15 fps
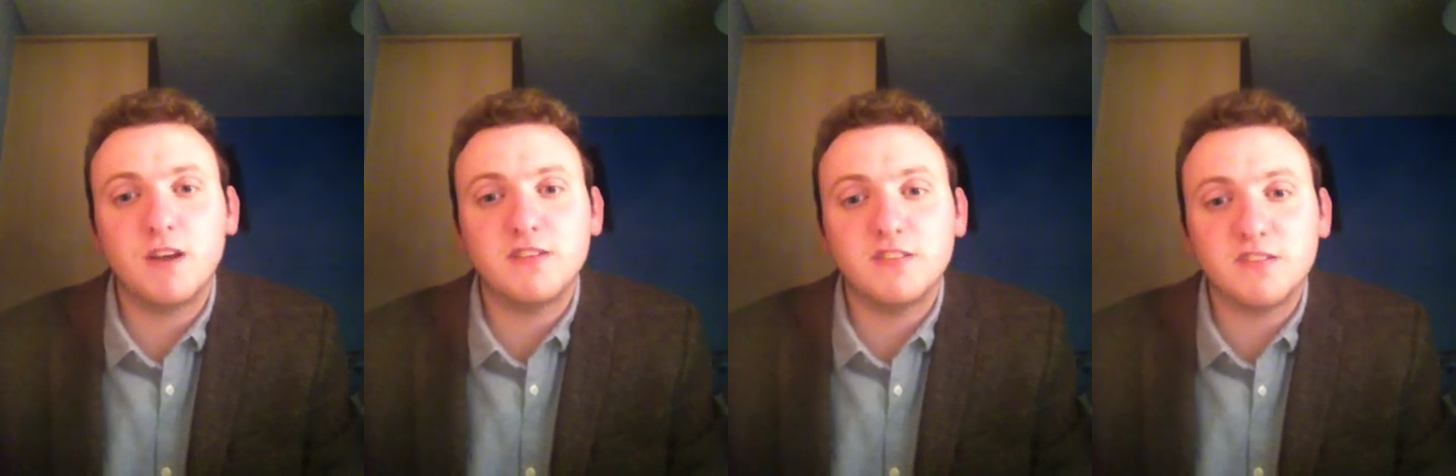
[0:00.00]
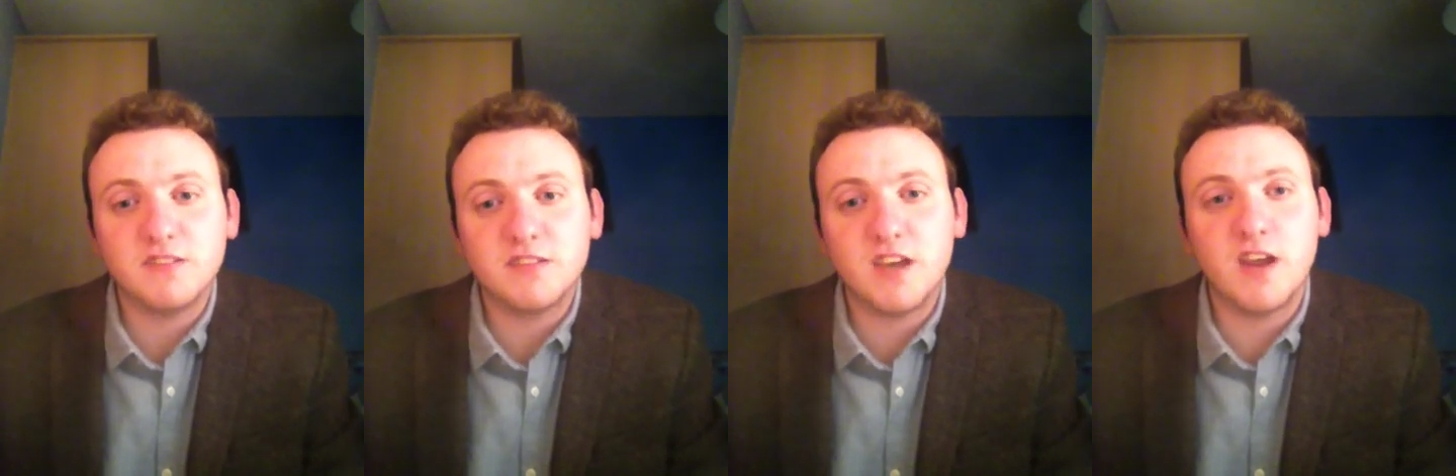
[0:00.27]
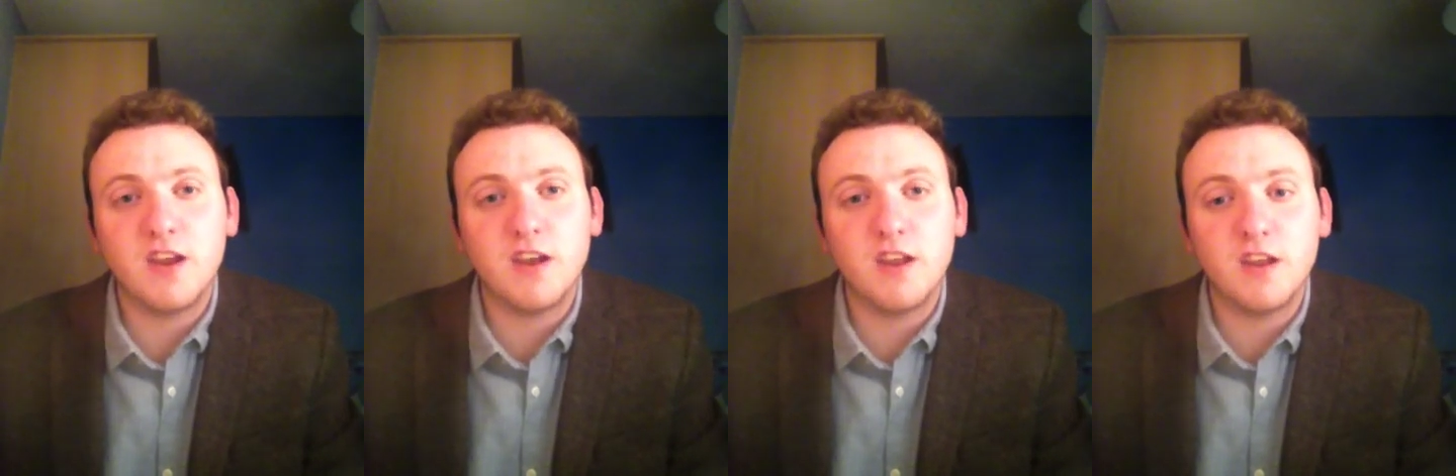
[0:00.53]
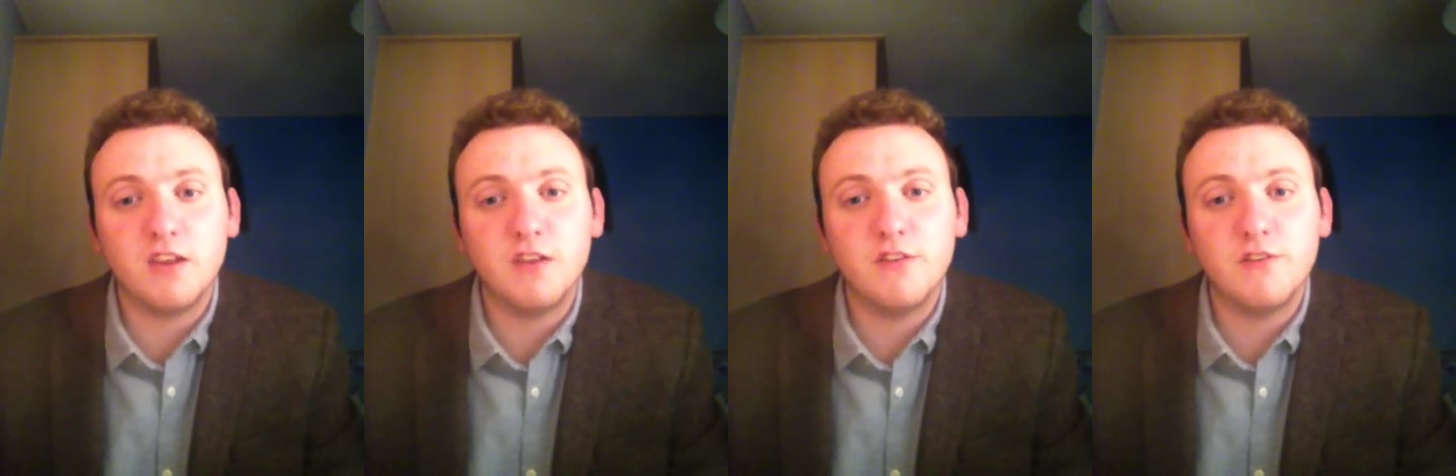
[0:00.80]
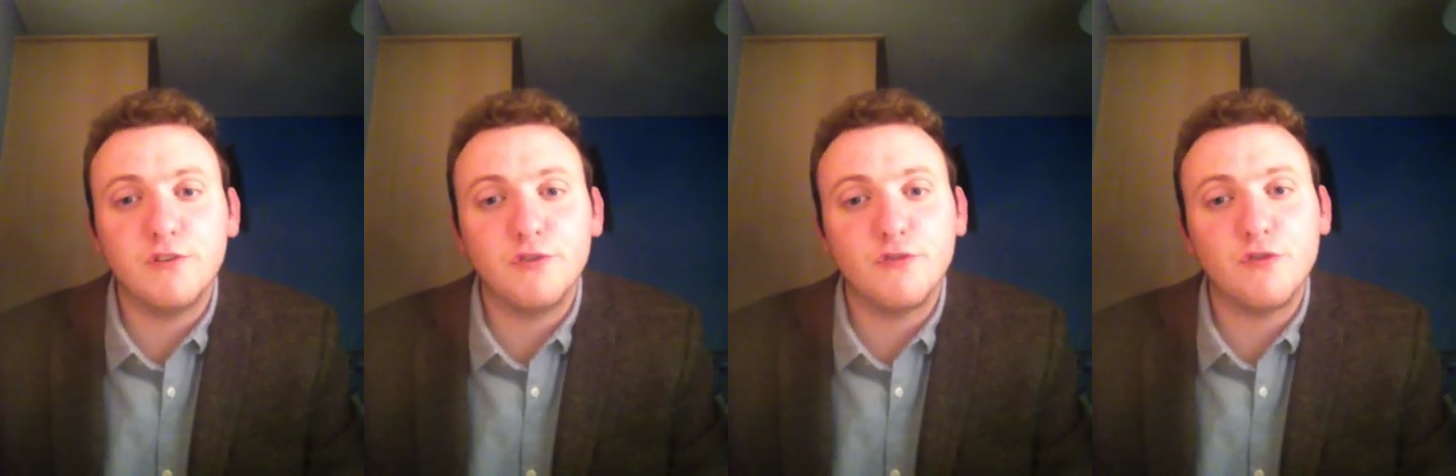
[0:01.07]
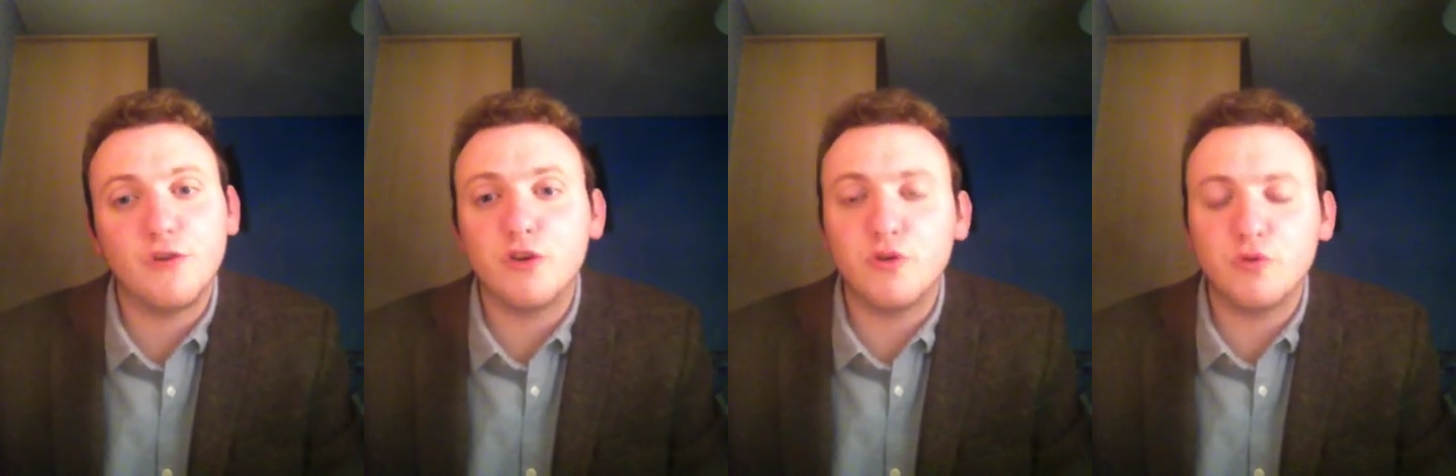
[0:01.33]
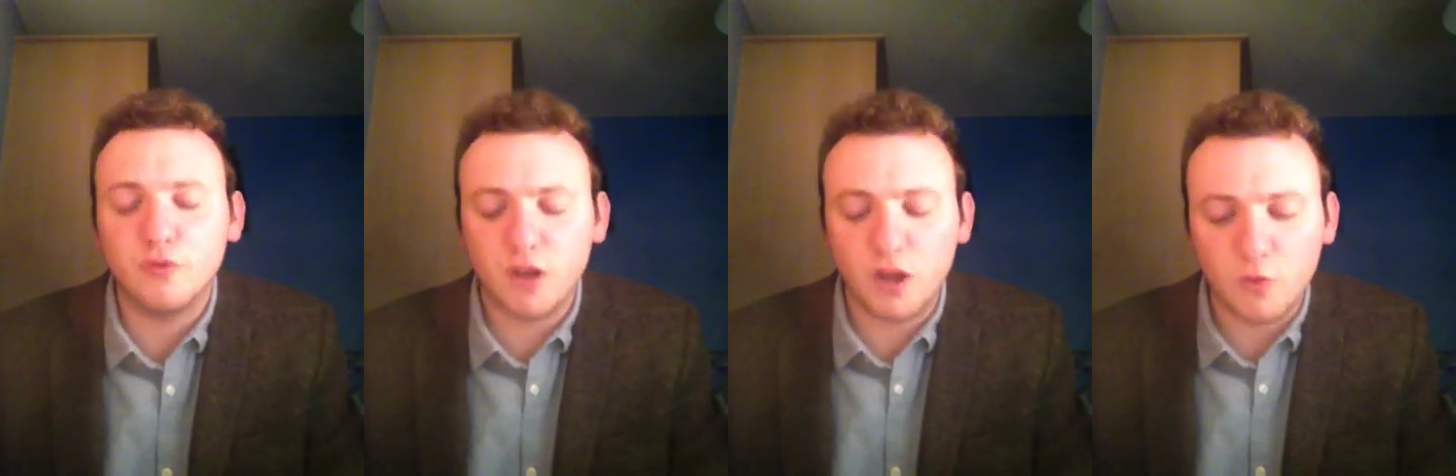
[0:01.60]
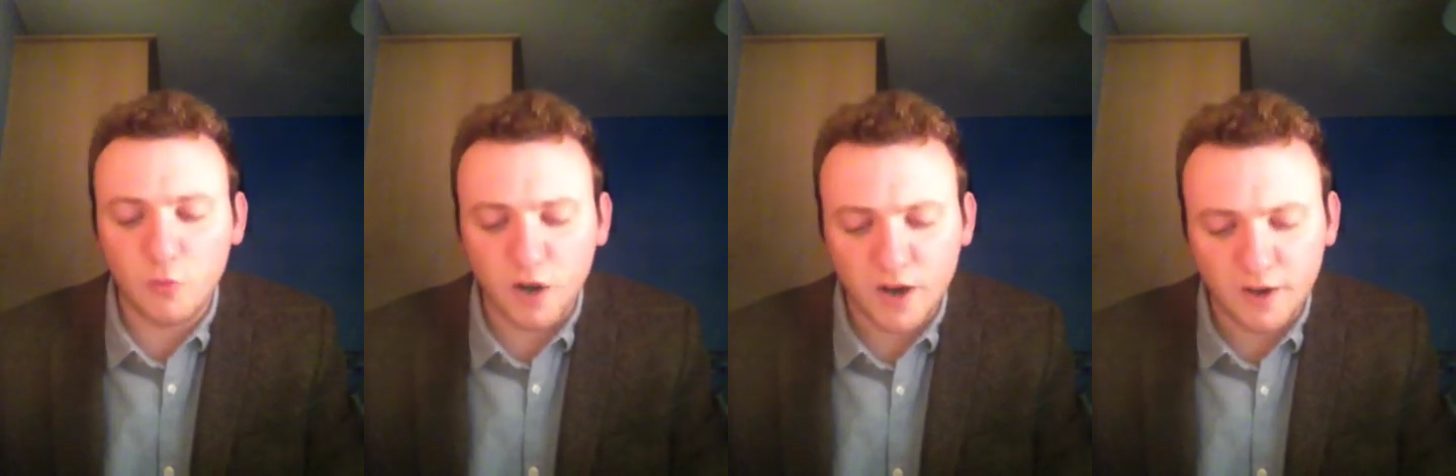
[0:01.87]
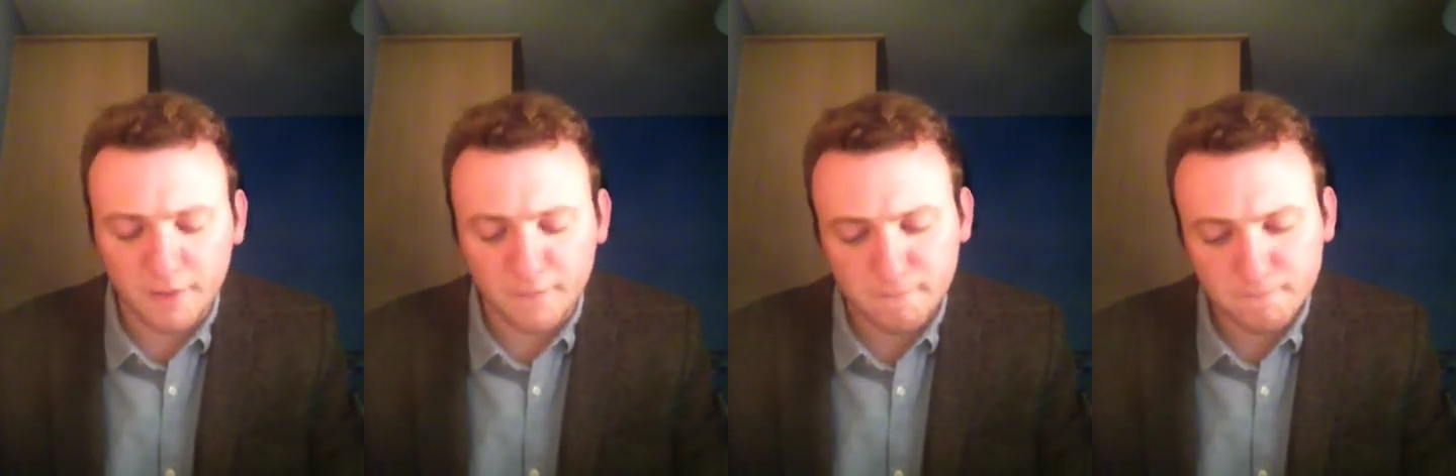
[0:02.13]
society for who they were.